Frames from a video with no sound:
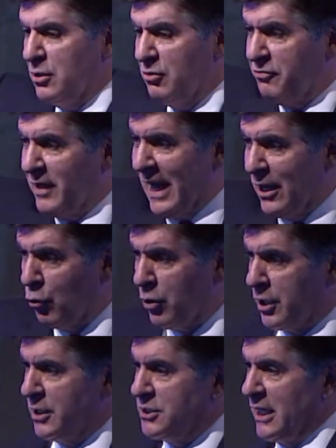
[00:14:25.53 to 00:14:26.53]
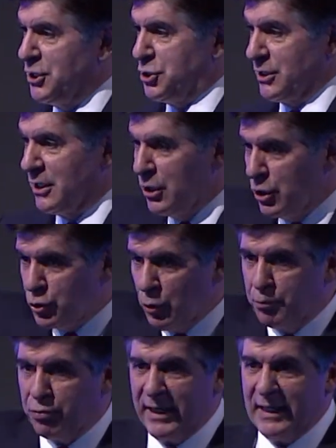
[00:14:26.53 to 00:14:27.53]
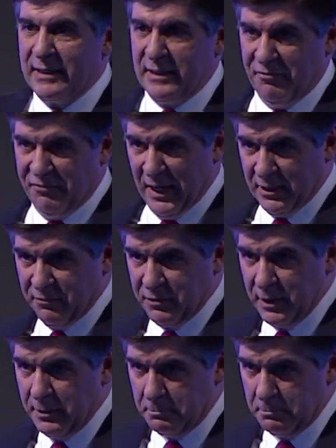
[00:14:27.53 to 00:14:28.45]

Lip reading: for that organization, to bring it effectively.